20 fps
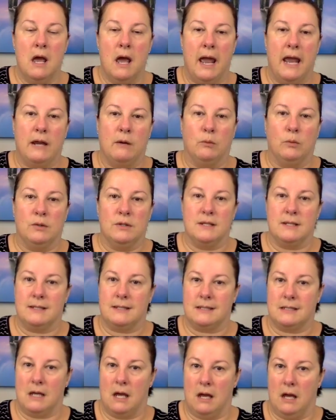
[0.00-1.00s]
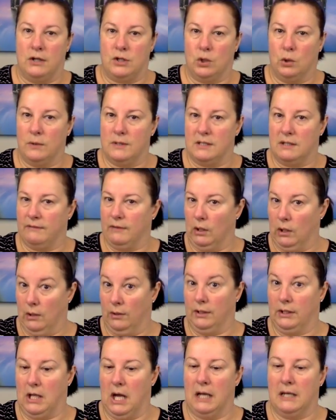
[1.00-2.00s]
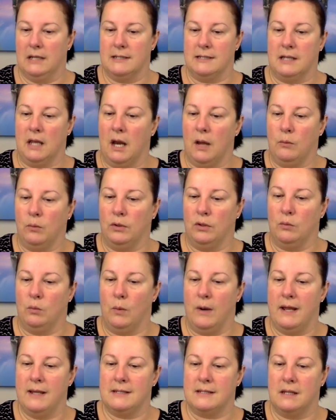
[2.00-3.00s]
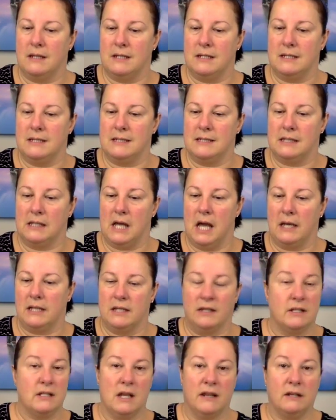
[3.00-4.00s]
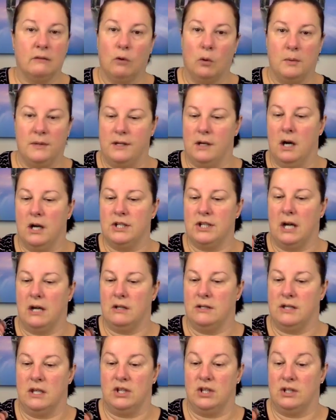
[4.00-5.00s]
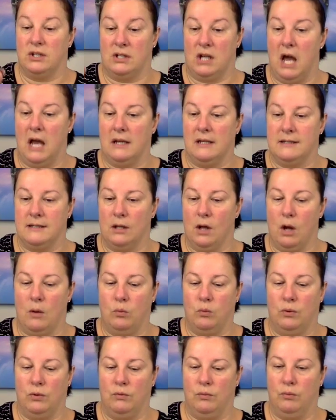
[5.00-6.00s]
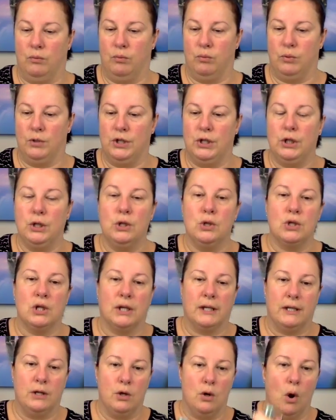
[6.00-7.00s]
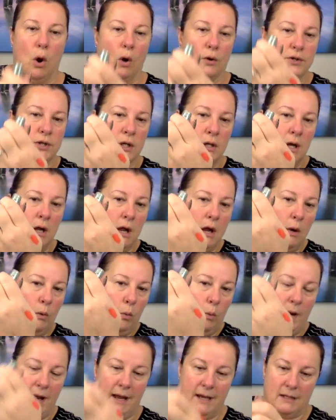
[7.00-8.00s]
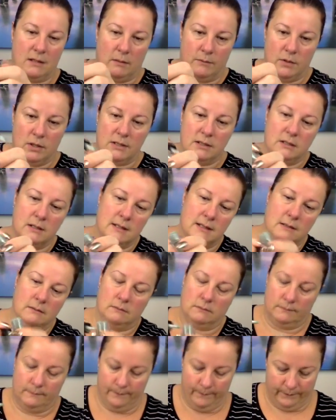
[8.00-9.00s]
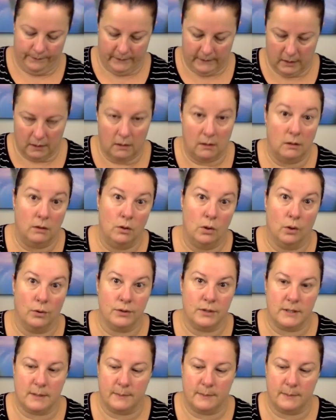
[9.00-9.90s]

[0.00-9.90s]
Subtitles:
it was a choice of a lot of colours that I wouldn't wear. So this is the colour. So there's nothing wrong with the eyeshadows. They're just colours that I would usually not wear. So I'm just going to, not to